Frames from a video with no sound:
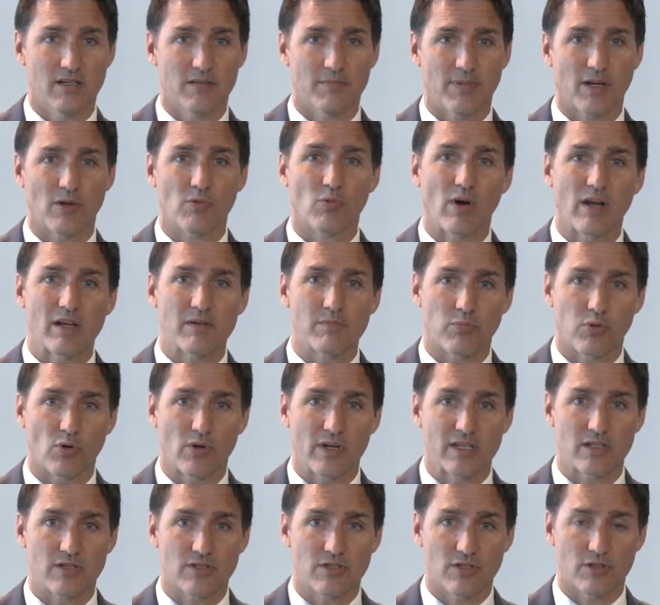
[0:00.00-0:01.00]
by one
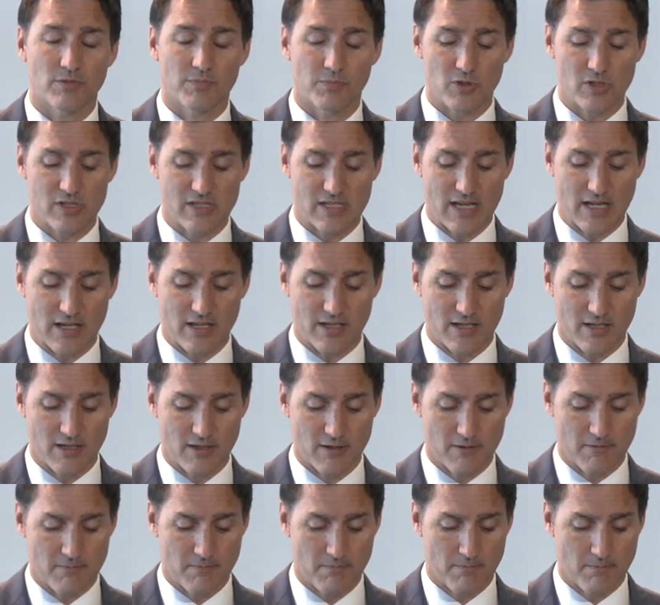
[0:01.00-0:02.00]
point two percent.
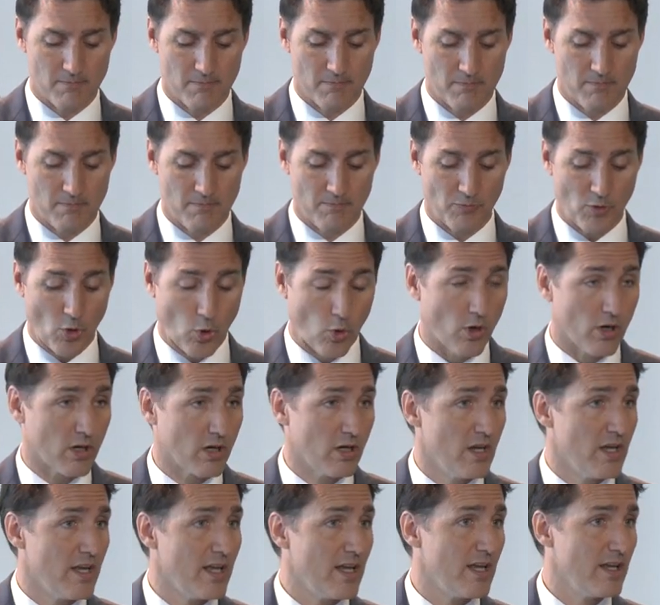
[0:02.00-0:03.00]
Or,
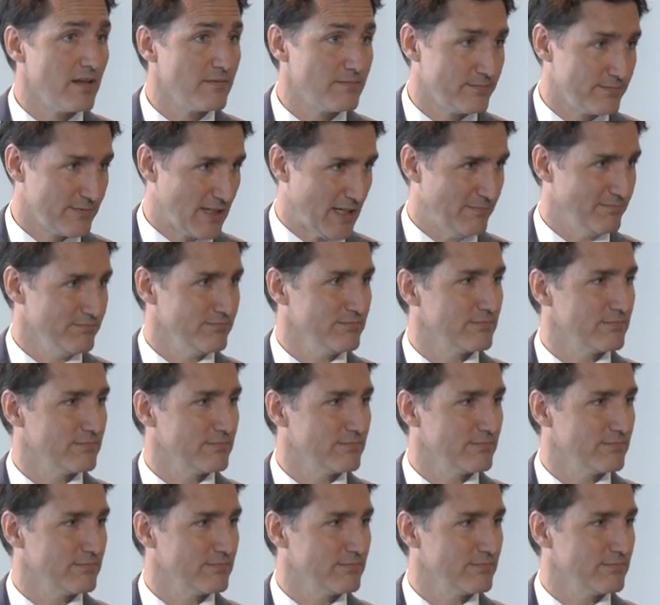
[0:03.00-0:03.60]
yeah.